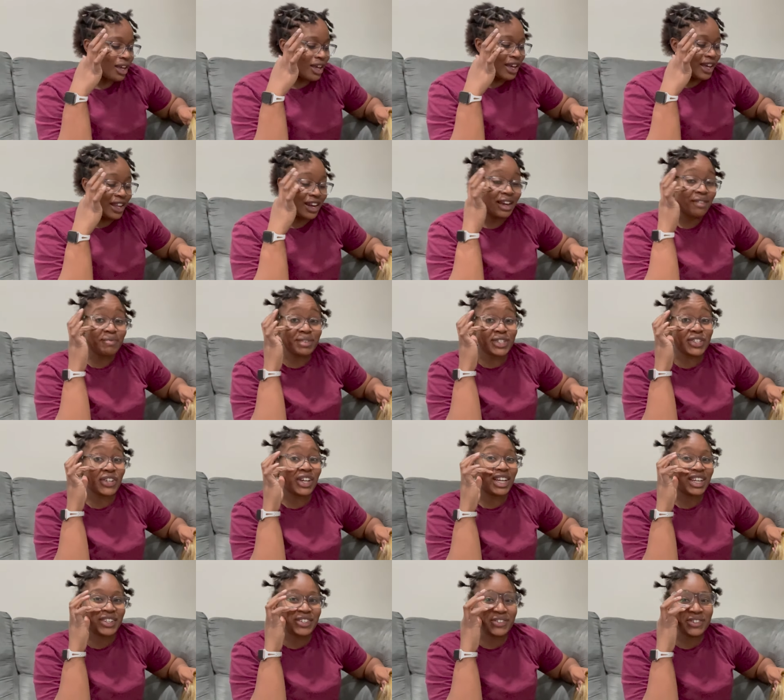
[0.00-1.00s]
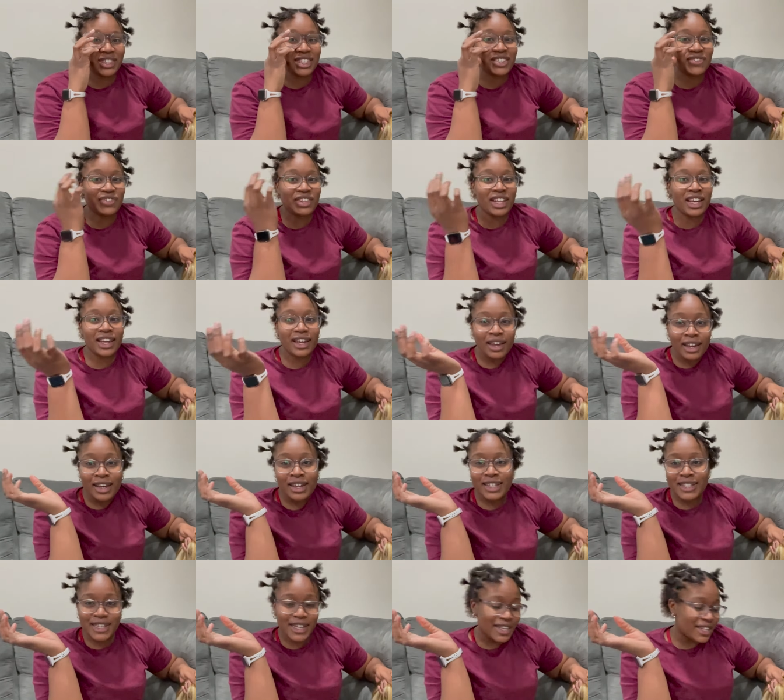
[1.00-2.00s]
and I've been trying to do this for like
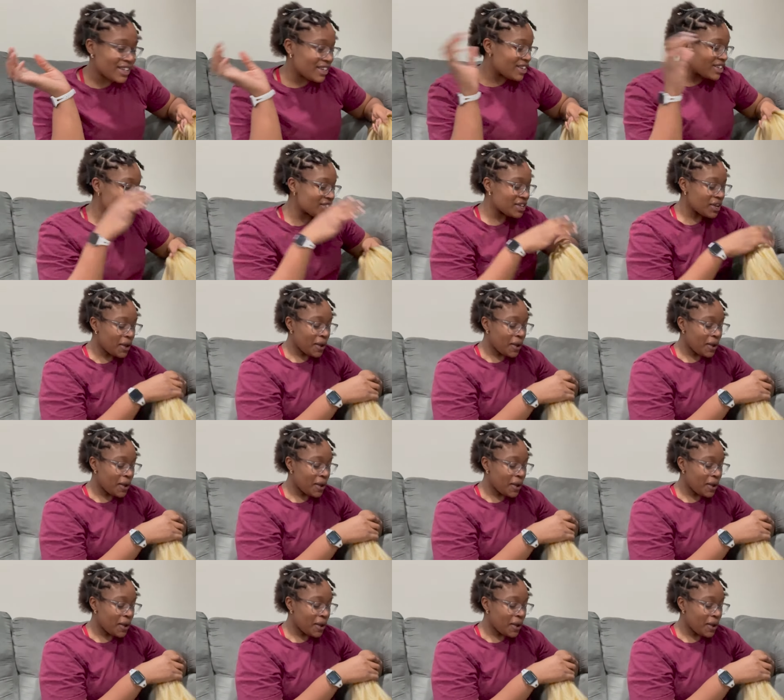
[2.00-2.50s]
10 years,